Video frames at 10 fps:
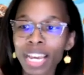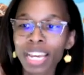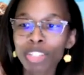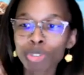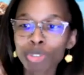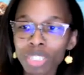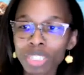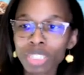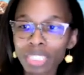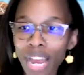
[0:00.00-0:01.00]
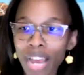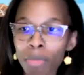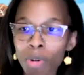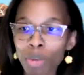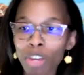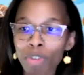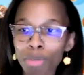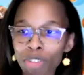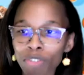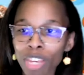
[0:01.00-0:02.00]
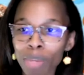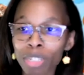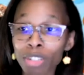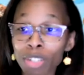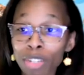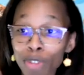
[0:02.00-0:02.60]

And you took the time away from your family